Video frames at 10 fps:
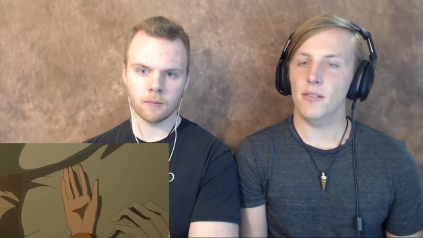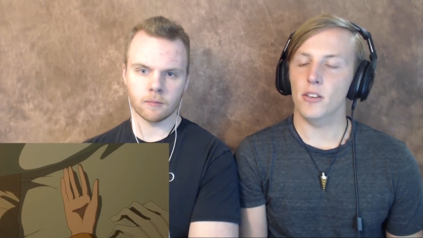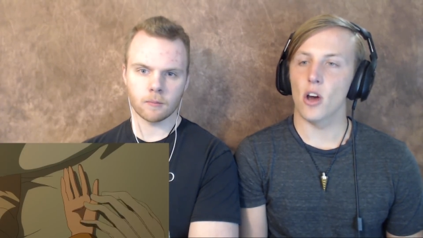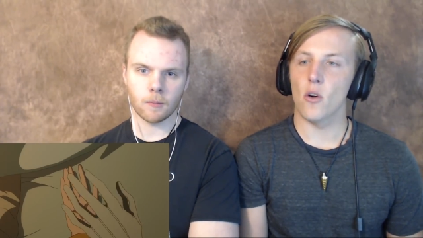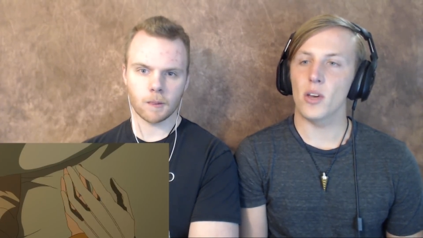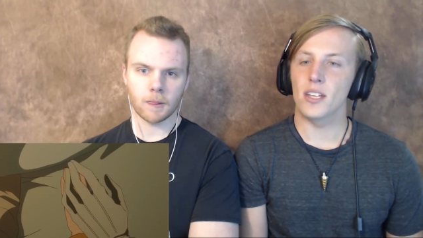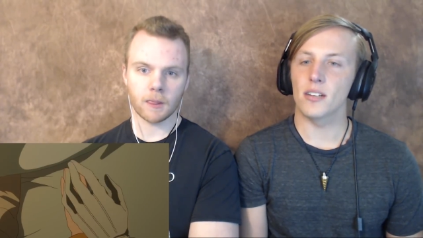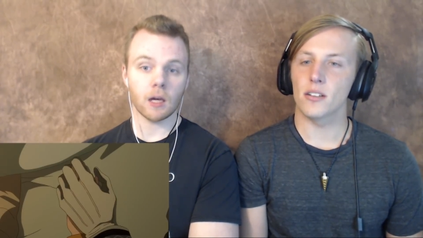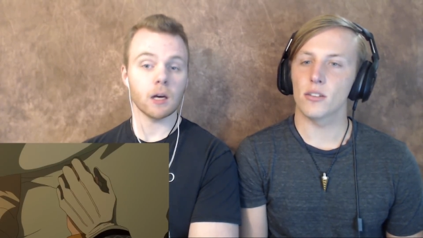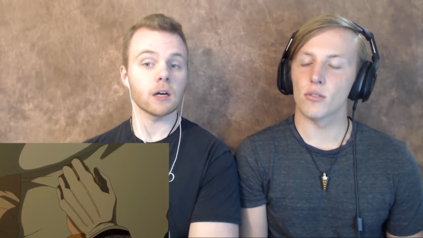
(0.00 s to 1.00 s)
Speaker 1: go
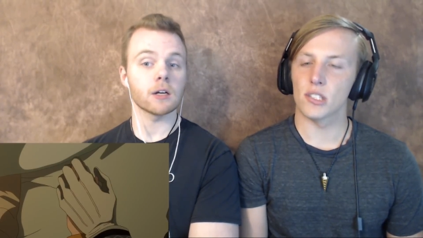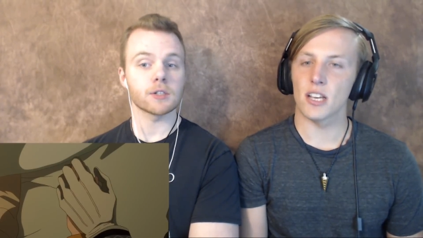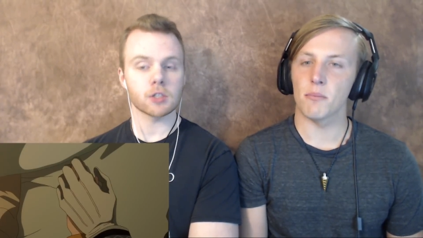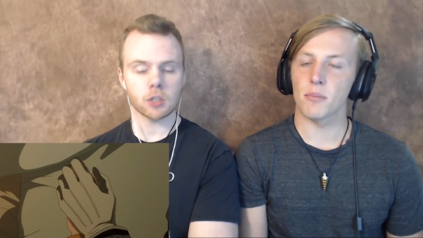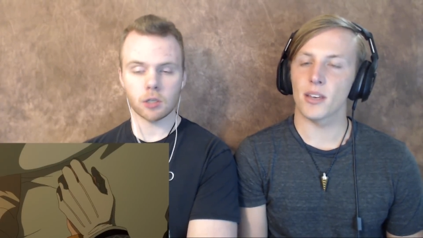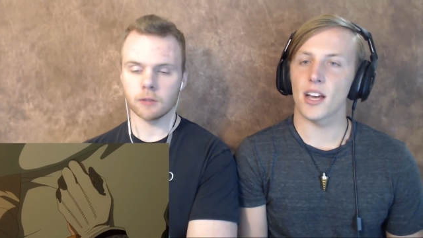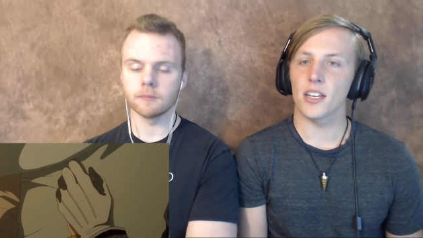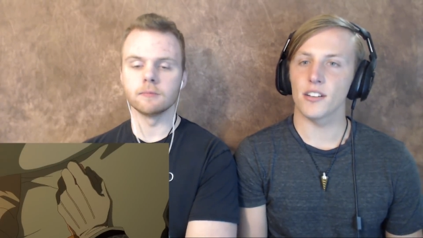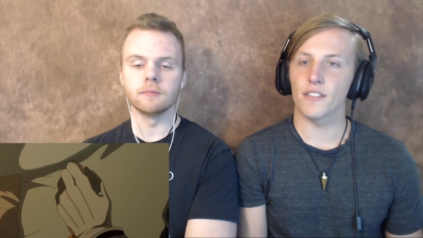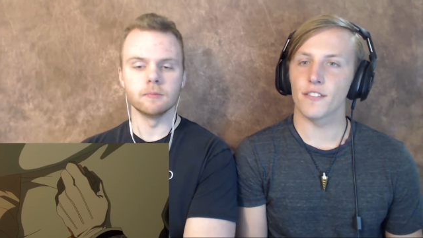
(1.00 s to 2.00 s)
into uh, some sure. kind
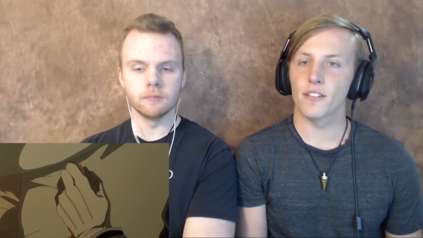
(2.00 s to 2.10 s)
of